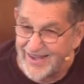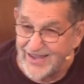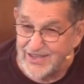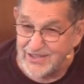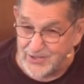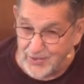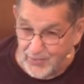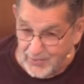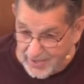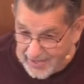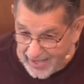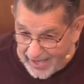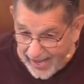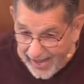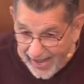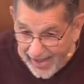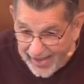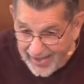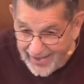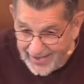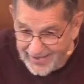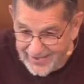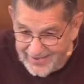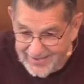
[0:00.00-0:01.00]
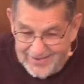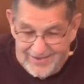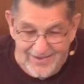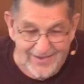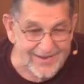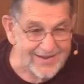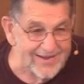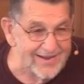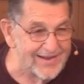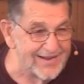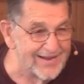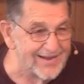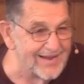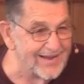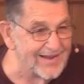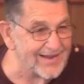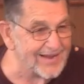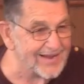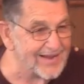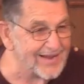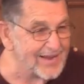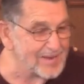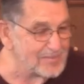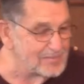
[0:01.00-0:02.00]
So did I.
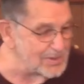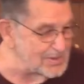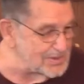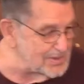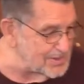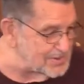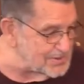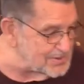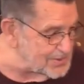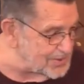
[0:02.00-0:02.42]
But did